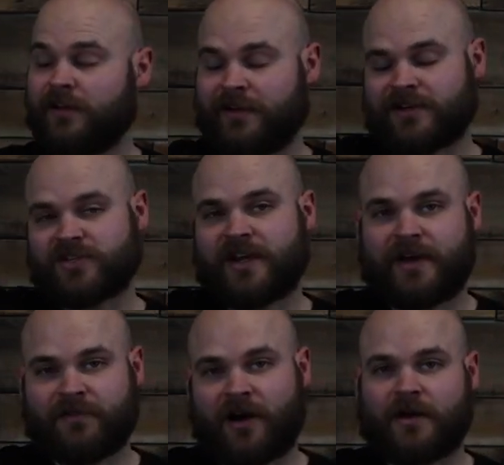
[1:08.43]
you actually
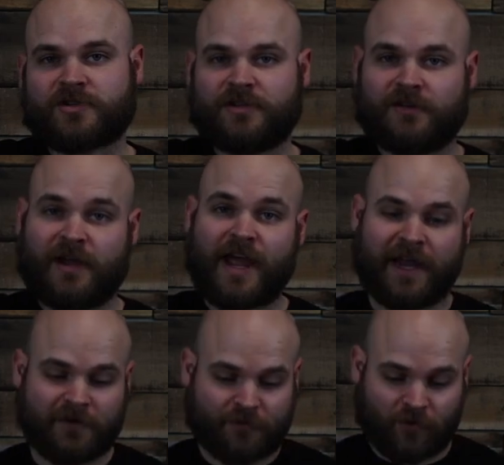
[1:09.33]
have the option to
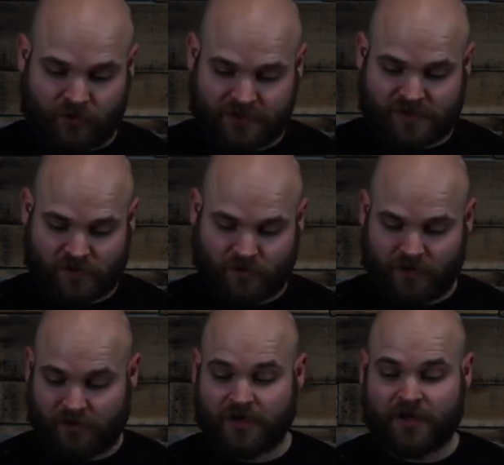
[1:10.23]
hand pull this as well.